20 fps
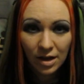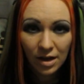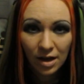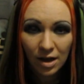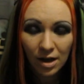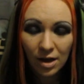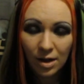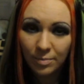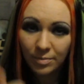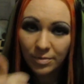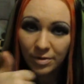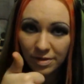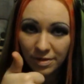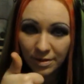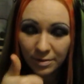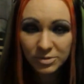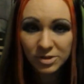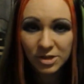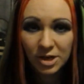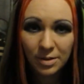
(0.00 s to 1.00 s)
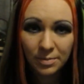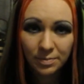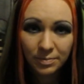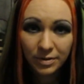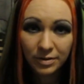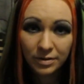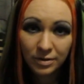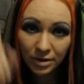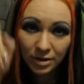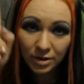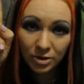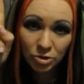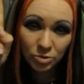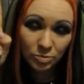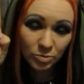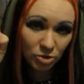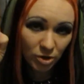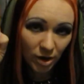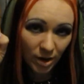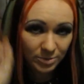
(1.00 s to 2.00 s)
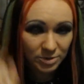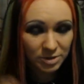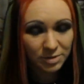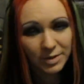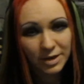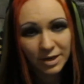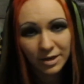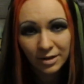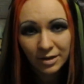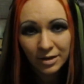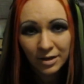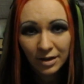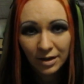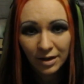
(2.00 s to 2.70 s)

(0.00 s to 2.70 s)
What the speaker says: Thumbs up, subscribe to me,